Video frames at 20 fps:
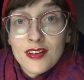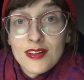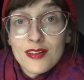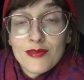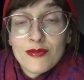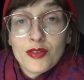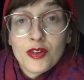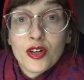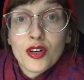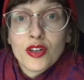
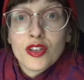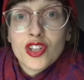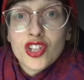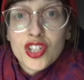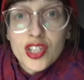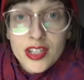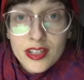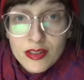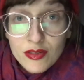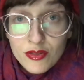for her
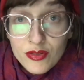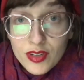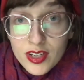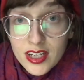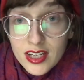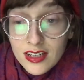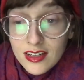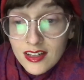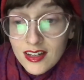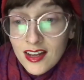
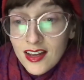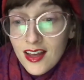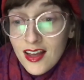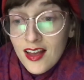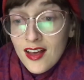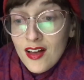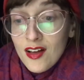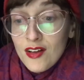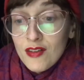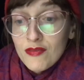children,
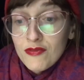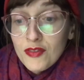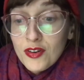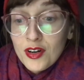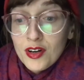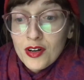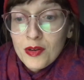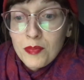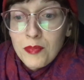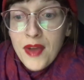for
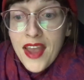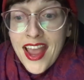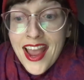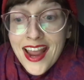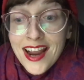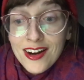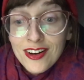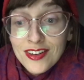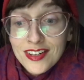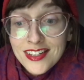her
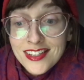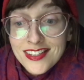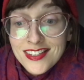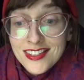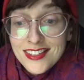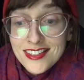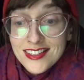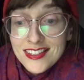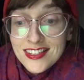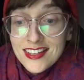
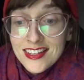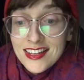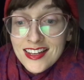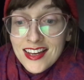parents.